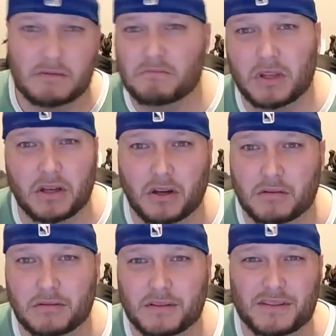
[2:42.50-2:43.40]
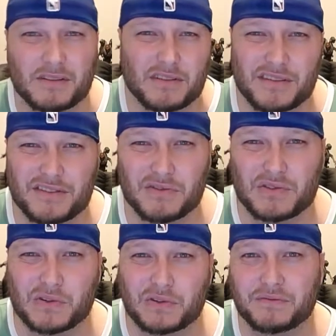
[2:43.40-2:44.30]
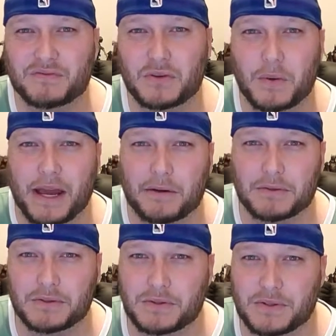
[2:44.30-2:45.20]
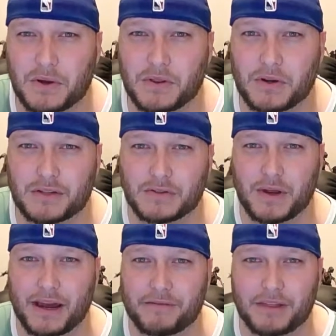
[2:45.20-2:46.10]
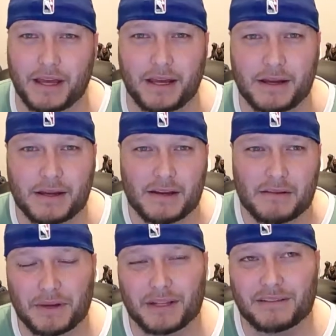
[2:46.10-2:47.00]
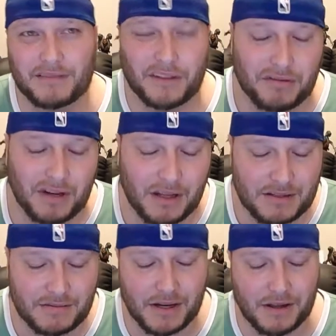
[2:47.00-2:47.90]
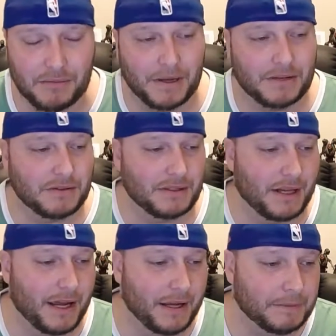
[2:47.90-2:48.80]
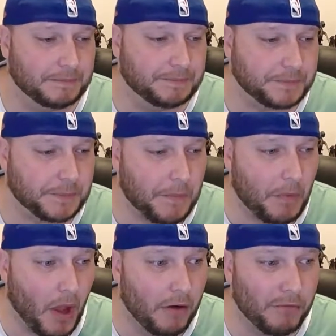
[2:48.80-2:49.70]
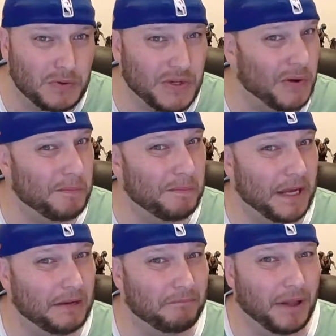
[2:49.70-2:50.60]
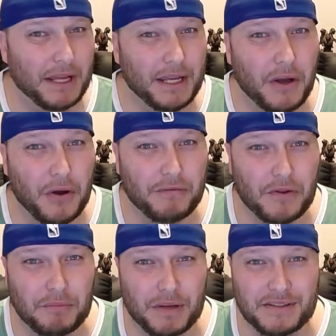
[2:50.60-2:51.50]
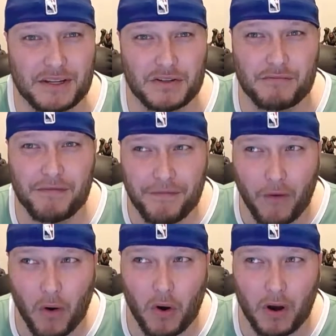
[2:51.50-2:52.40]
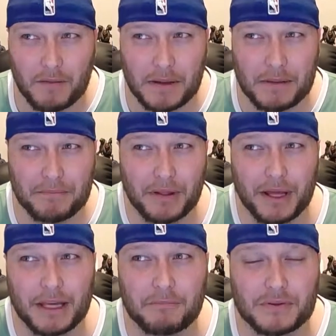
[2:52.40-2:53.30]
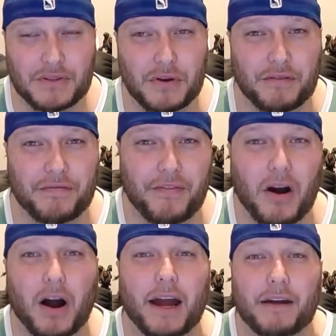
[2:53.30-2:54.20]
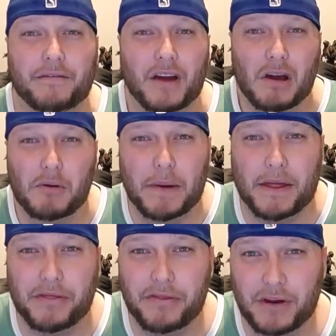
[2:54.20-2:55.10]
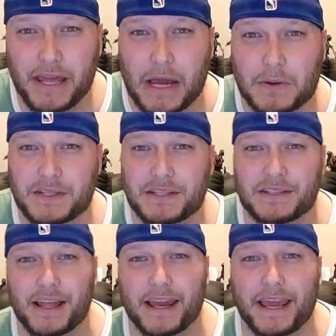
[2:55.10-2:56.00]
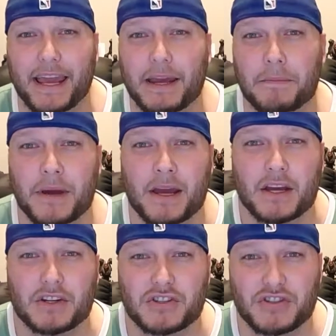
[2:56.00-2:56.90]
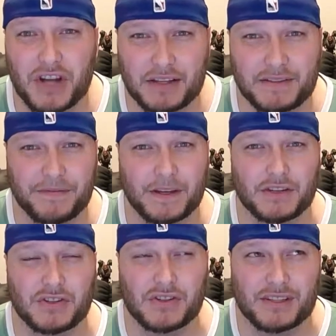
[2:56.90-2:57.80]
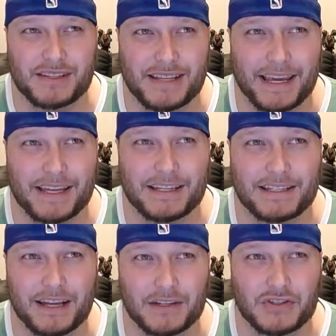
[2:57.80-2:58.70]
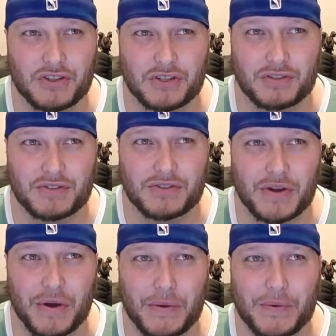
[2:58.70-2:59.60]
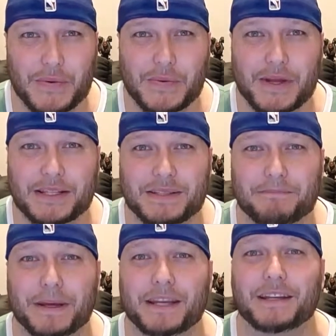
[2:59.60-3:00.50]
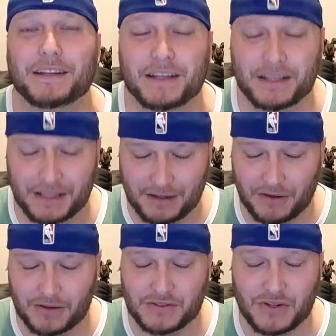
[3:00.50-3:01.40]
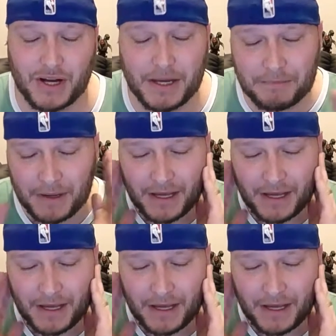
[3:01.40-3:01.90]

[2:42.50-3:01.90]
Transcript: You know, there's a good sort of 2 hours or so that I do have there. But the 3DS ran out of battery today. I've also been playing over on the PlayStation 4. I've been playing Persona 5. I'm about 30 hours into that game. Just finished the second dungeon. So it's been a long time.